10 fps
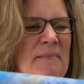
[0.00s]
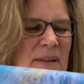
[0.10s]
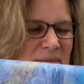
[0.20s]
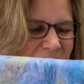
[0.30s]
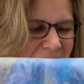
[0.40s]

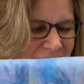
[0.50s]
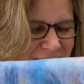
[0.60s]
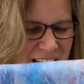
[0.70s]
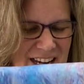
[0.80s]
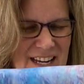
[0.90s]
but we have
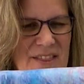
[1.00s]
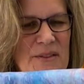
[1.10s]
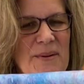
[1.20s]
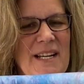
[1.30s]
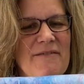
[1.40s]
that in
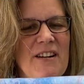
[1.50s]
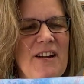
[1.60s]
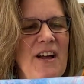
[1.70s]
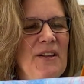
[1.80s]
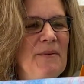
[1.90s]
three different
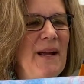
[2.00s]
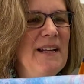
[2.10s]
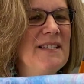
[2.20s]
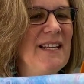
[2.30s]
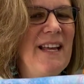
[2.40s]

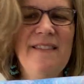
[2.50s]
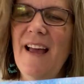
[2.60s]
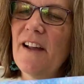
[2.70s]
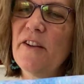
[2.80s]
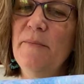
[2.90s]
colorways and
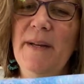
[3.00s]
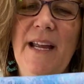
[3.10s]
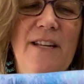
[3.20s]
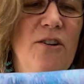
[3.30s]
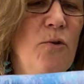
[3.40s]
that could be
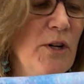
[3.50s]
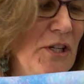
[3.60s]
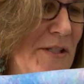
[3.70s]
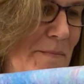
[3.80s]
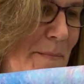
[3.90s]
a gorgeous